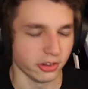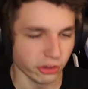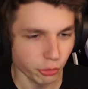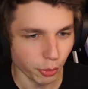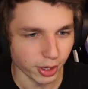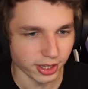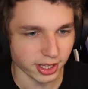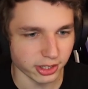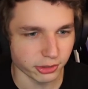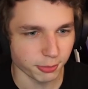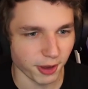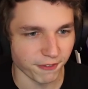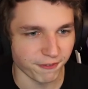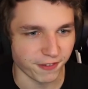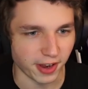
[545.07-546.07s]
it weird that this is
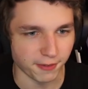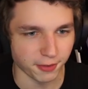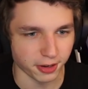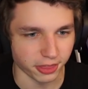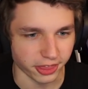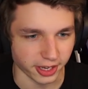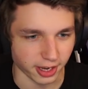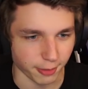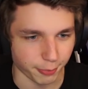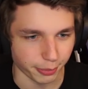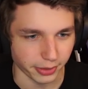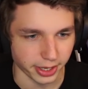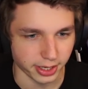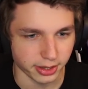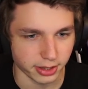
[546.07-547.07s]
my favorite thing I've
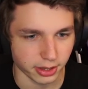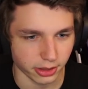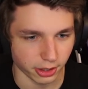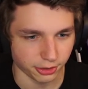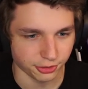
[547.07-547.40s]
played thus